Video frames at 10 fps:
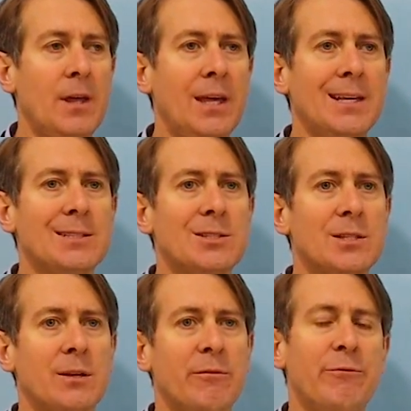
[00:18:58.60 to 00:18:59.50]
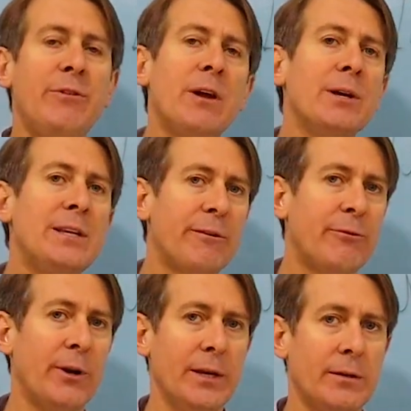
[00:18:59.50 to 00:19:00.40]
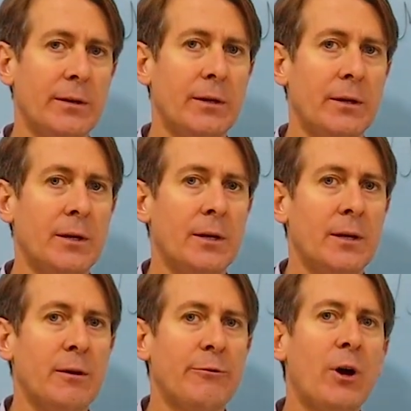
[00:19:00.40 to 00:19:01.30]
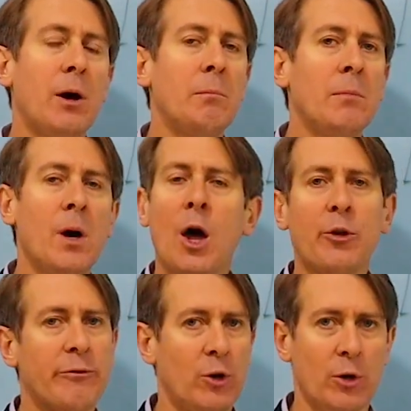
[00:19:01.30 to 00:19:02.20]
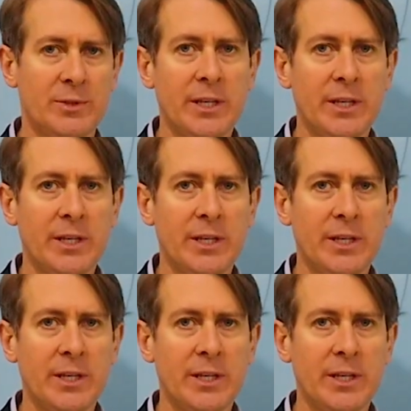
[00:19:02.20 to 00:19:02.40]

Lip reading: is very different from other verbs